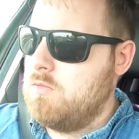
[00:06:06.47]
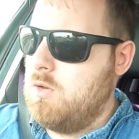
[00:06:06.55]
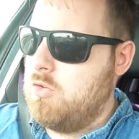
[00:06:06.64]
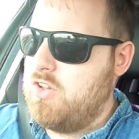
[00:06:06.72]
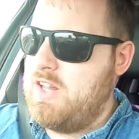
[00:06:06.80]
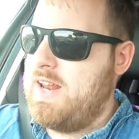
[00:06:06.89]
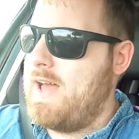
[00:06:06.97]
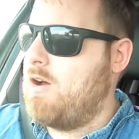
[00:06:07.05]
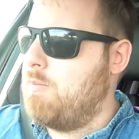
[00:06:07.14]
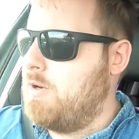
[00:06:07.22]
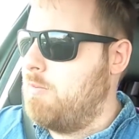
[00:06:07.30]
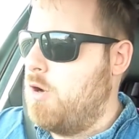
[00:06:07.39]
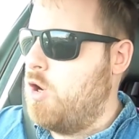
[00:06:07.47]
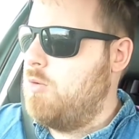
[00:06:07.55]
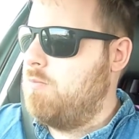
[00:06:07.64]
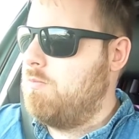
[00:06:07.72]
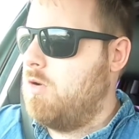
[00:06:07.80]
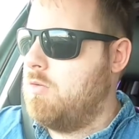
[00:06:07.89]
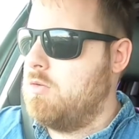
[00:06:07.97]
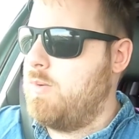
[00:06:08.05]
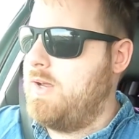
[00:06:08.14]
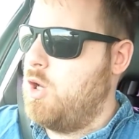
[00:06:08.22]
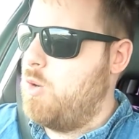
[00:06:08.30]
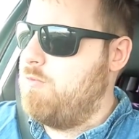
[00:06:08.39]
I say now, I've been on the way
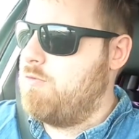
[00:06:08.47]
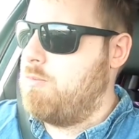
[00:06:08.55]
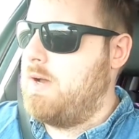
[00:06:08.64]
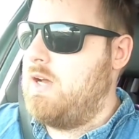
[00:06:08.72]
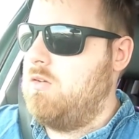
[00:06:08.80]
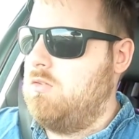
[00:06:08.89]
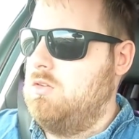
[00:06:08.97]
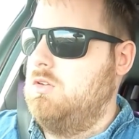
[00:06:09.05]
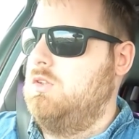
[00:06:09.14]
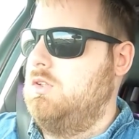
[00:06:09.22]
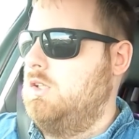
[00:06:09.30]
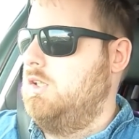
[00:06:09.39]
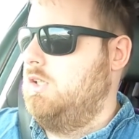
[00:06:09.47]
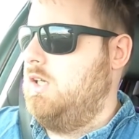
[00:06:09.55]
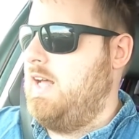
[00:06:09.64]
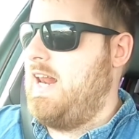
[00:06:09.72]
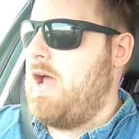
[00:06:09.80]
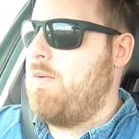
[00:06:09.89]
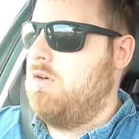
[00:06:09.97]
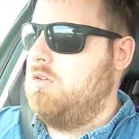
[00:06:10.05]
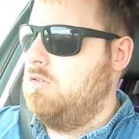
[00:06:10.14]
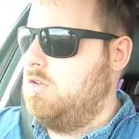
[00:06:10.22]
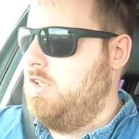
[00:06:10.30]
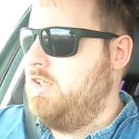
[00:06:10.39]
home for about an hour.
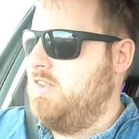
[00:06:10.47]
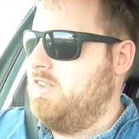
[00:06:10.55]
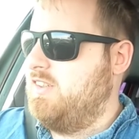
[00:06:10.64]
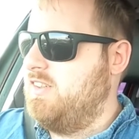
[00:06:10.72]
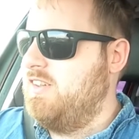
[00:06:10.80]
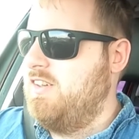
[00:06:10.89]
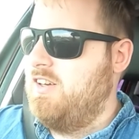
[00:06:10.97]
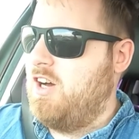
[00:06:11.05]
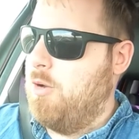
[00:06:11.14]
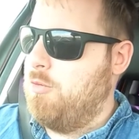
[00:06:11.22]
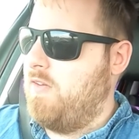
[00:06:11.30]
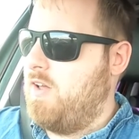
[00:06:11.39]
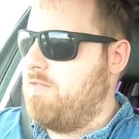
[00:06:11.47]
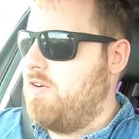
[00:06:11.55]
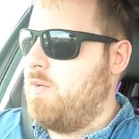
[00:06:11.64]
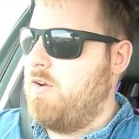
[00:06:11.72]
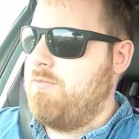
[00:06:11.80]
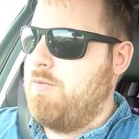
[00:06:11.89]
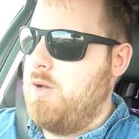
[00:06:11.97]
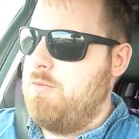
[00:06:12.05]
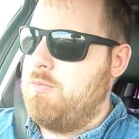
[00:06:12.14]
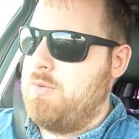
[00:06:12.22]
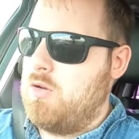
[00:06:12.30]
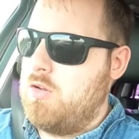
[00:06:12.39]
I'm not that far away from home, to
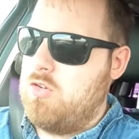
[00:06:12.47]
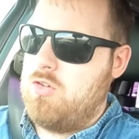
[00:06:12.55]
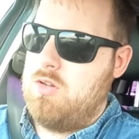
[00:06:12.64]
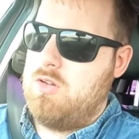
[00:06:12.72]
be honest.